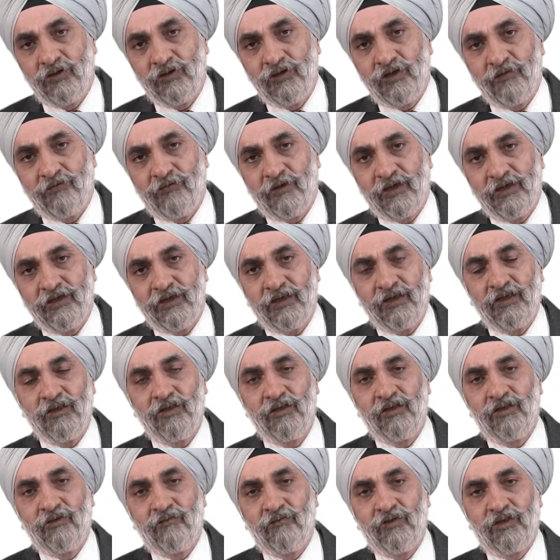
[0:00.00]
defining
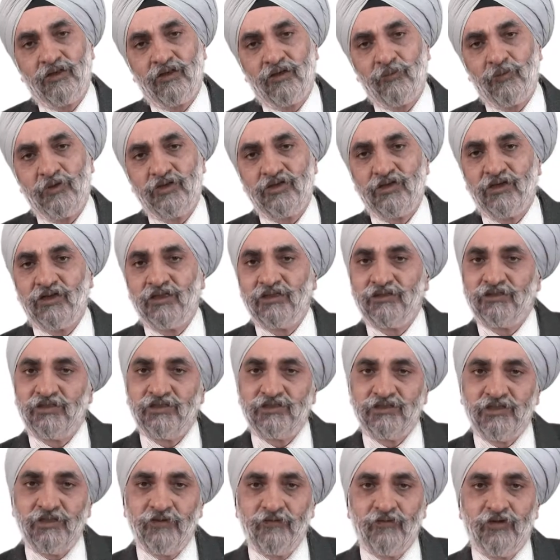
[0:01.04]
whether a patient has
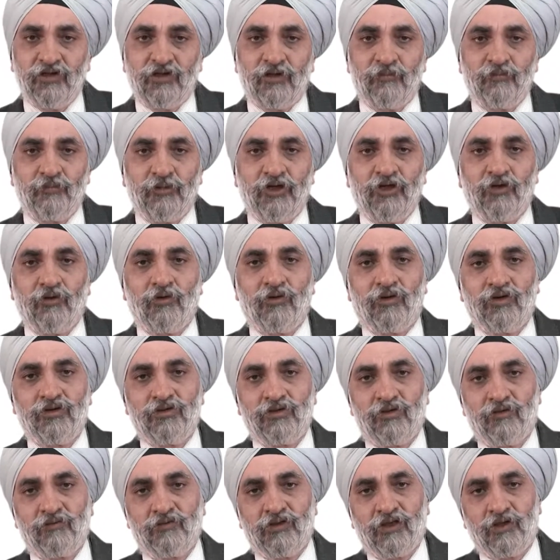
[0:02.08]
received the complete
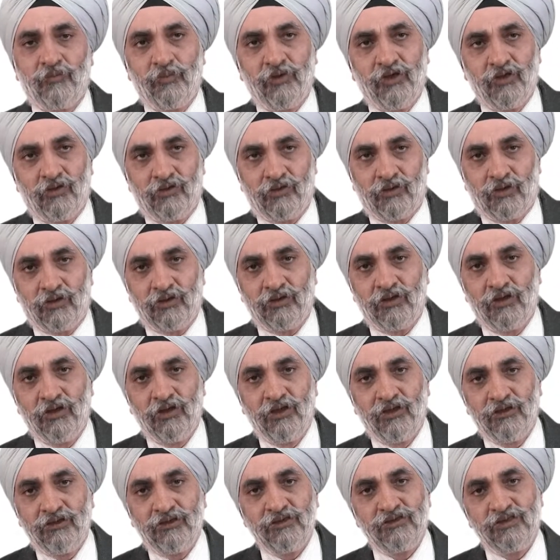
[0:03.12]
duration of therapy or not.
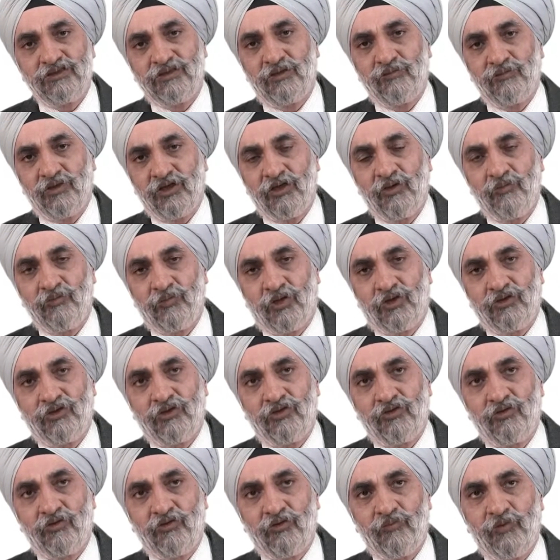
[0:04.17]
This is something
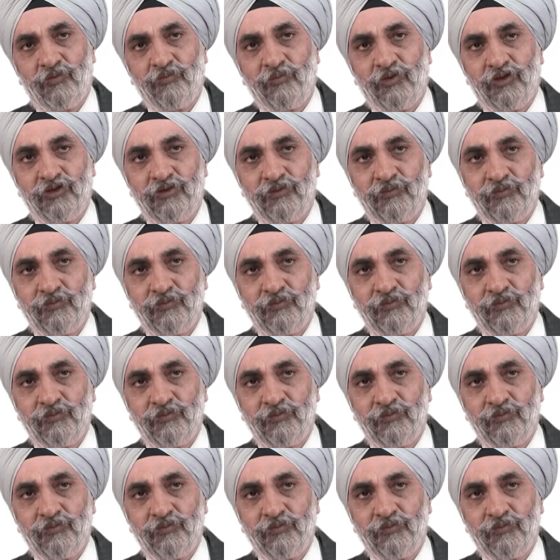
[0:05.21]
important to remember.